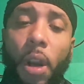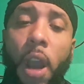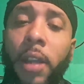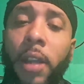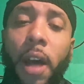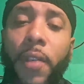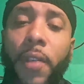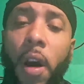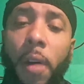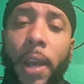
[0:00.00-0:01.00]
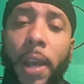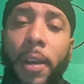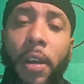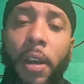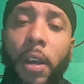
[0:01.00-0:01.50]
I love y'all, man.
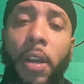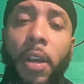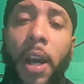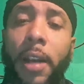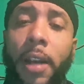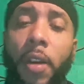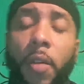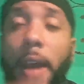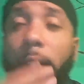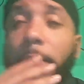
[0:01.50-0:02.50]
Y'all gotta know that.